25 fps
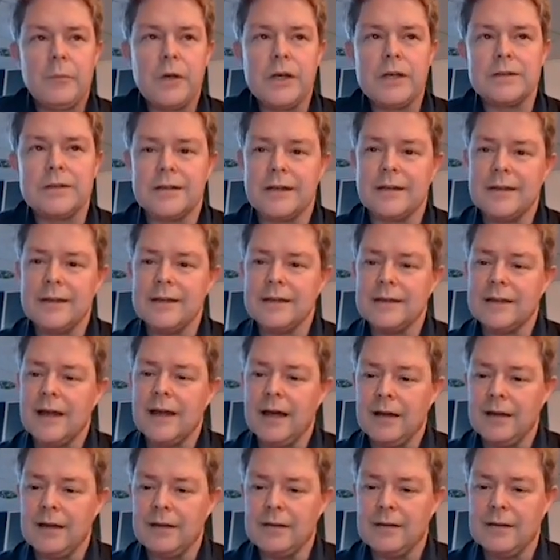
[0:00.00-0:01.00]
Because I think
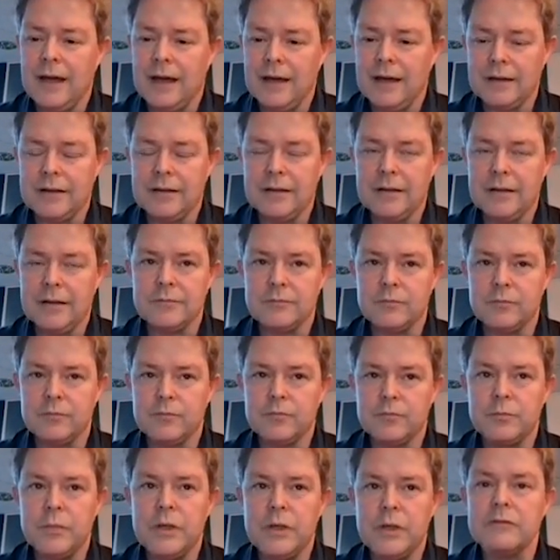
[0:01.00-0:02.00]
that
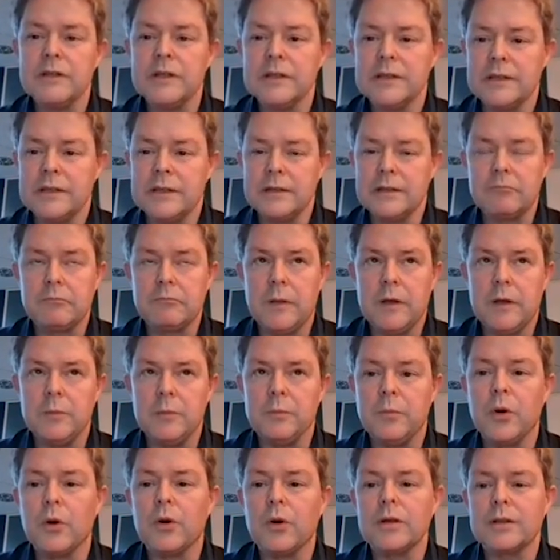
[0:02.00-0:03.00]
can be really
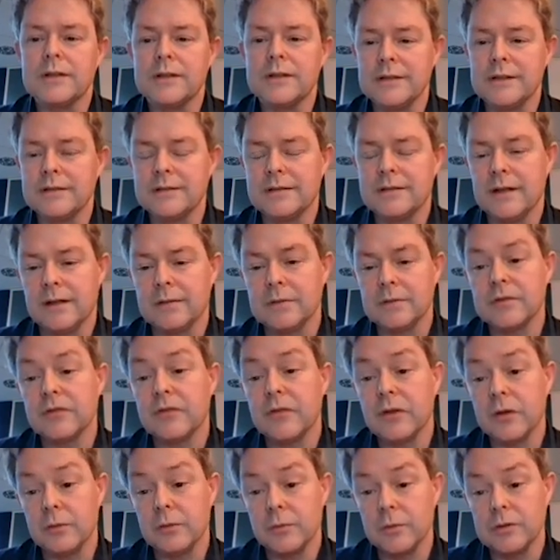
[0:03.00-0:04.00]
important in terms
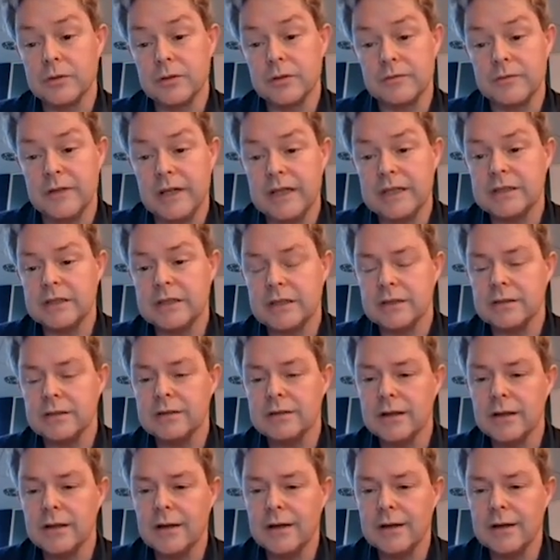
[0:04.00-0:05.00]
of their
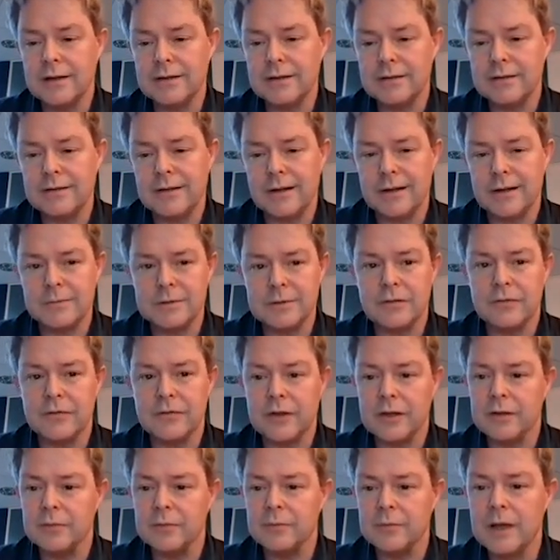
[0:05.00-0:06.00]
motivation, in terms
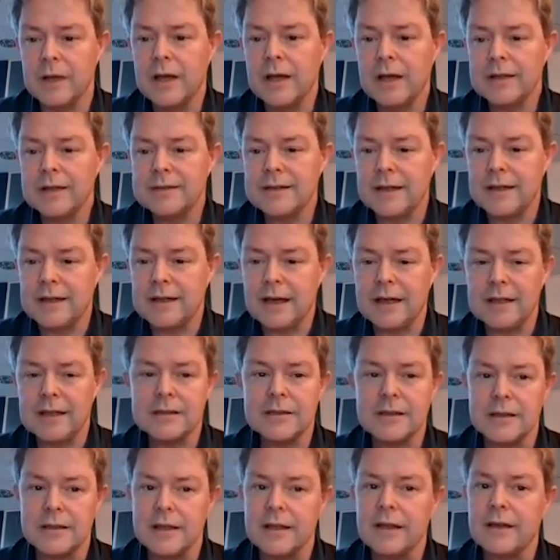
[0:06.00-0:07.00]
of them saying,
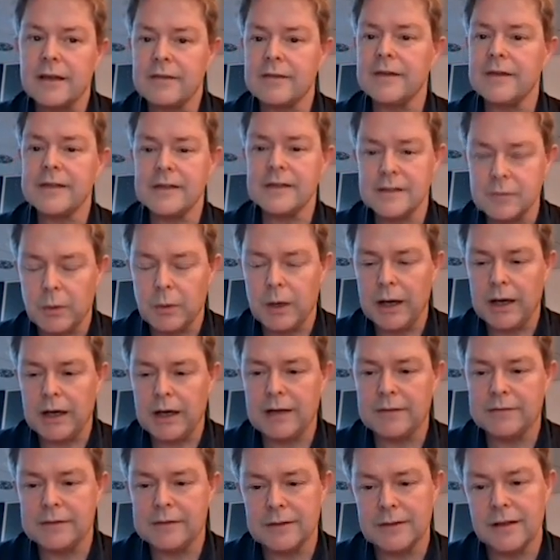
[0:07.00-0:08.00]
actually, this is why
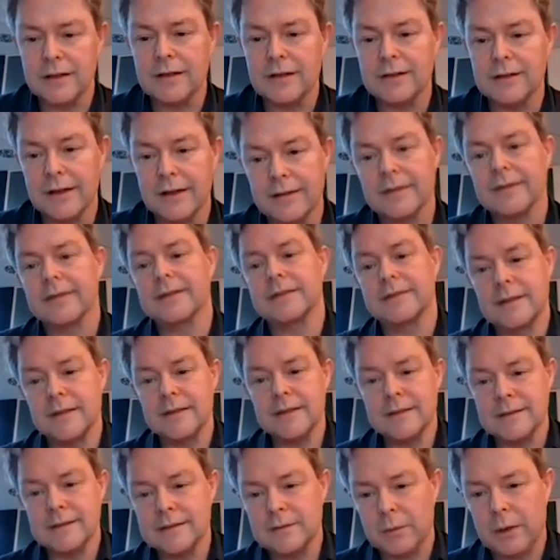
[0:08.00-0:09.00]
I have to learn ethics,
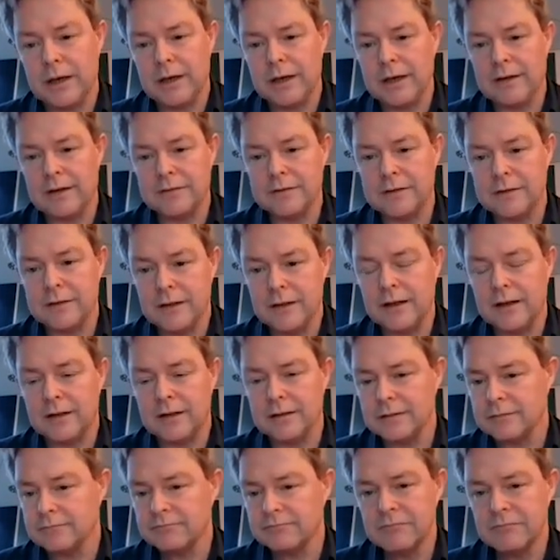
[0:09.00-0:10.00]
this is why I have to
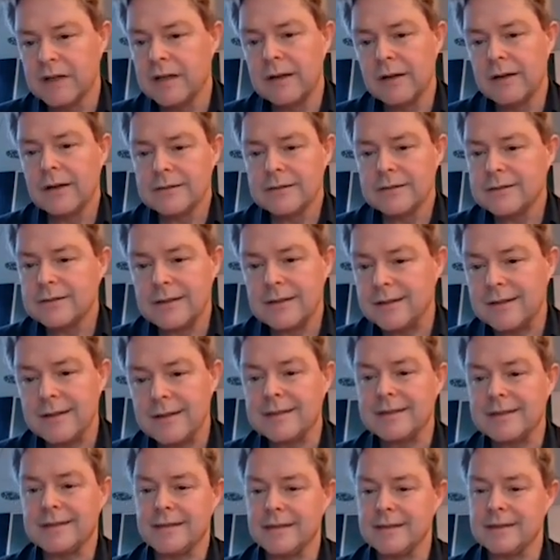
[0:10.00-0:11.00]
learn
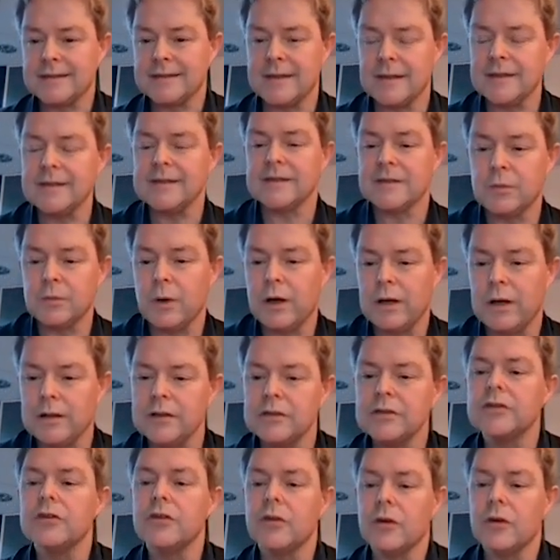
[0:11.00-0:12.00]
statistics, this is
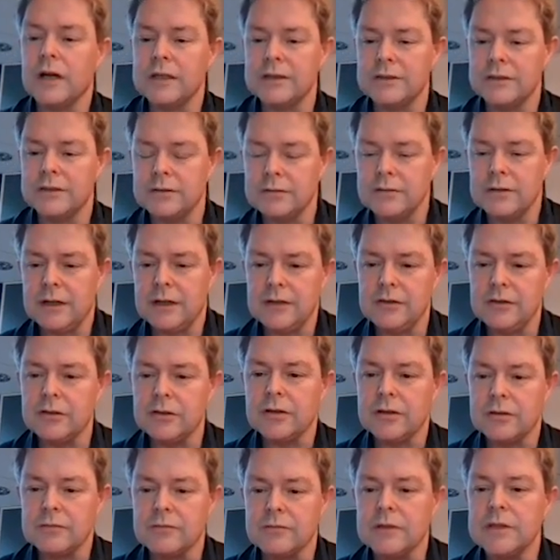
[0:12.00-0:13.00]
why, and
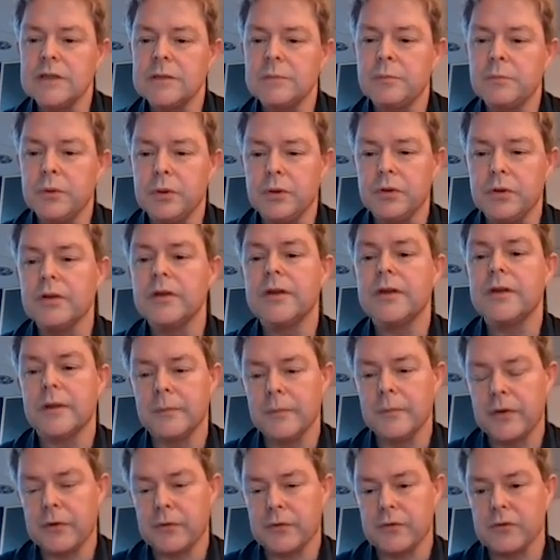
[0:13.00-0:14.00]
you can really pull
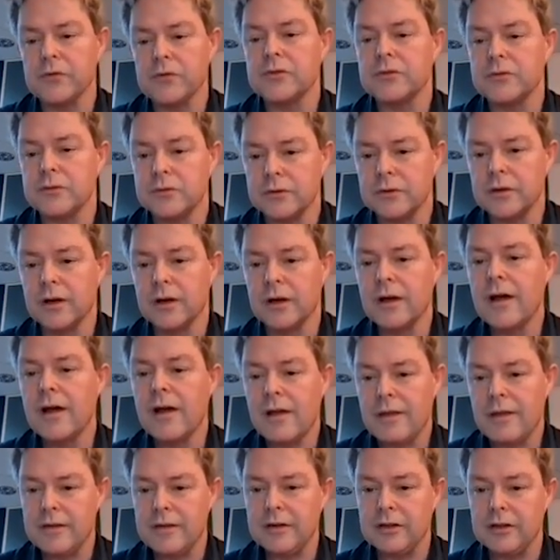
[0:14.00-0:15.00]
them through
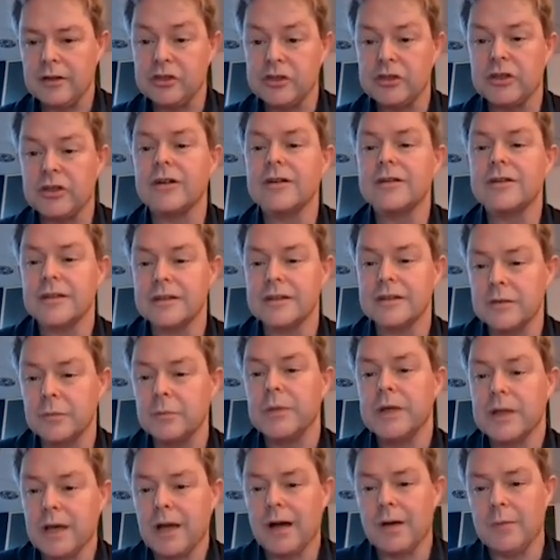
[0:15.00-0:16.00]
their journey
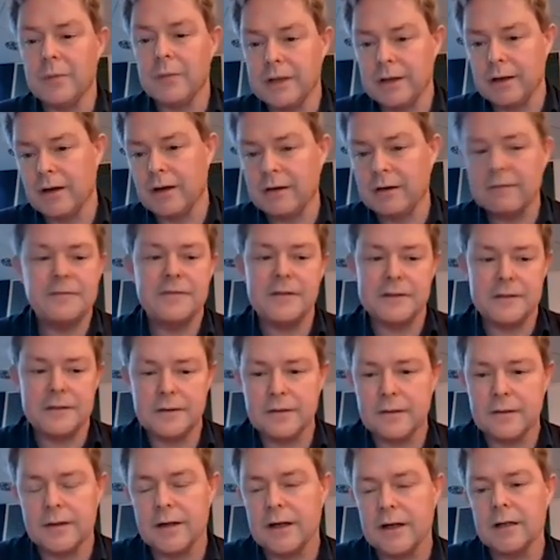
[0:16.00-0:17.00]
to becoming a
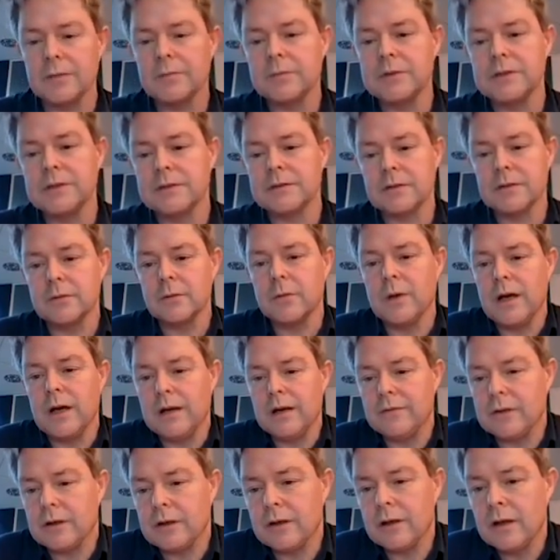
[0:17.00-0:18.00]
physiotherapist or
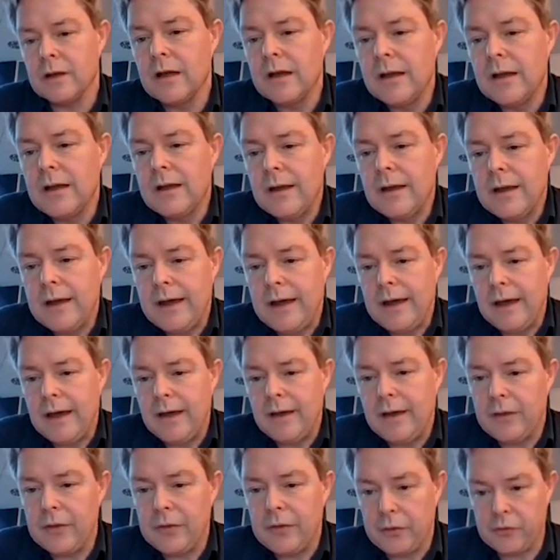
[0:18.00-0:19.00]
whatever,
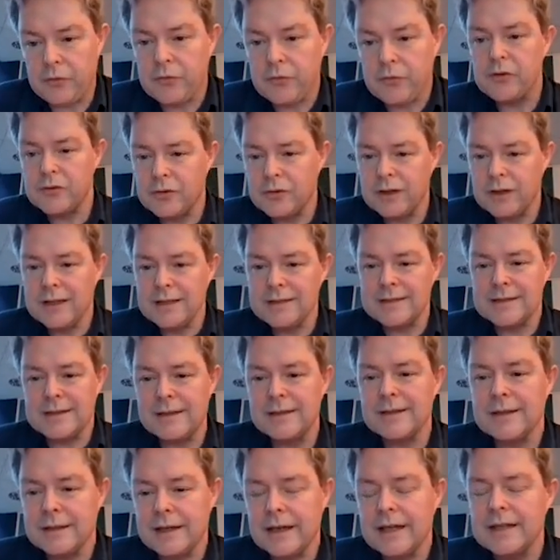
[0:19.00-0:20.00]
through
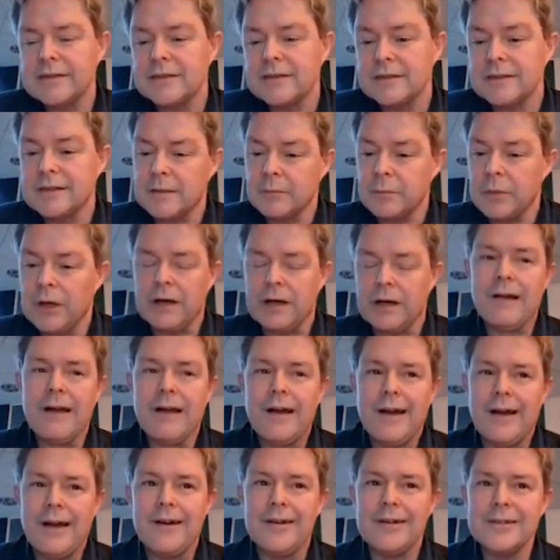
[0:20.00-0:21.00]
instilling agency. But
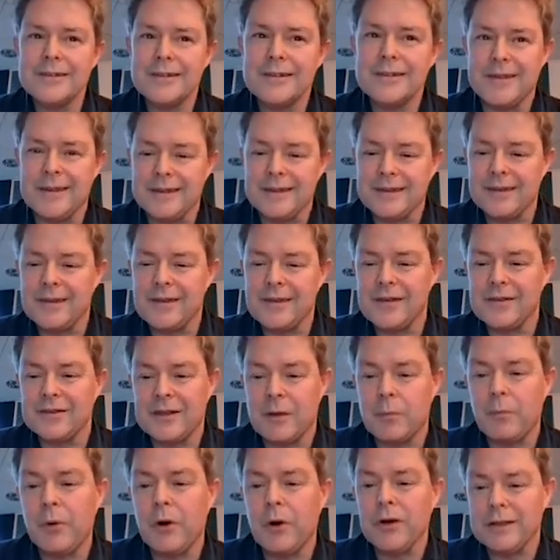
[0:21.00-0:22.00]
I also think that
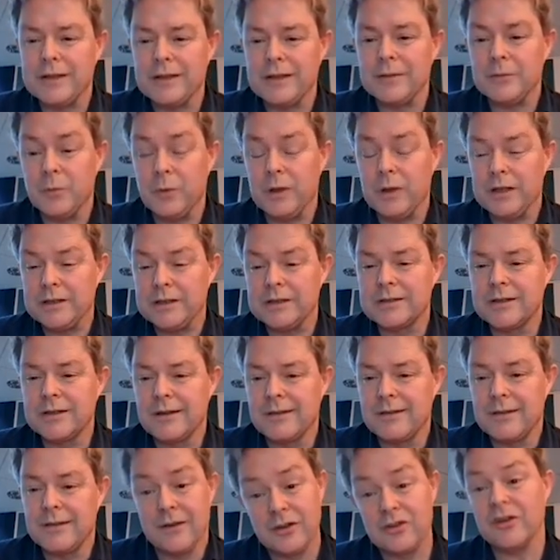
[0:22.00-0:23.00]
there's a point at which
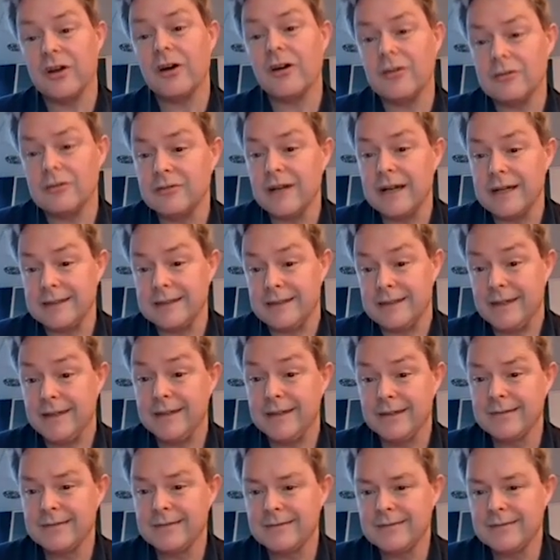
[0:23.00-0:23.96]
they're not ready.